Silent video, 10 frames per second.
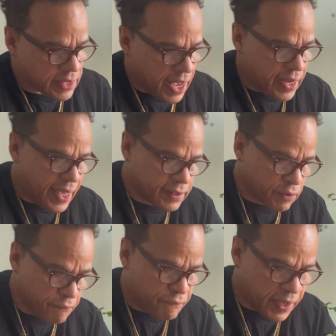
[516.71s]
I like to
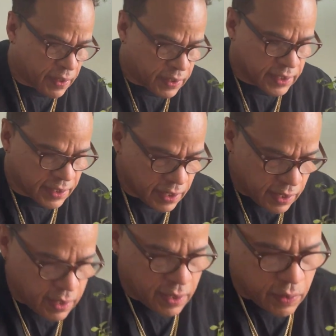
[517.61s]
feel it
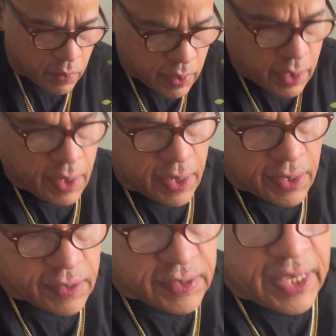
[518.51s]

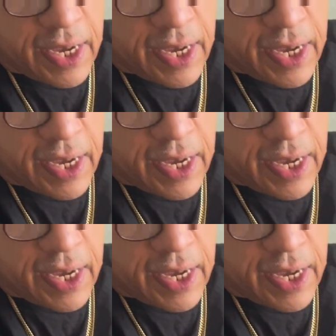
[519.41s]
and see how